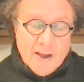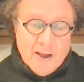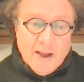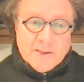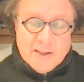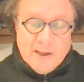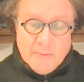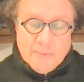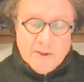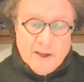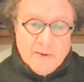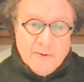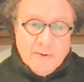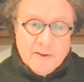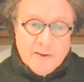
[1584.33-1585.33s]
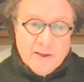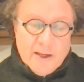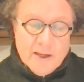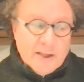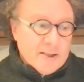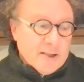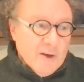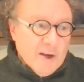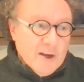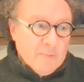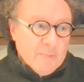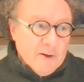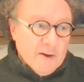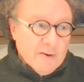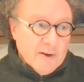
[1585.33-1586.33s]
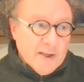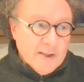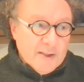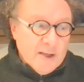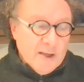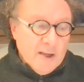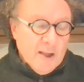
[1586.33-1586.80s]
some don't. It's work in progress.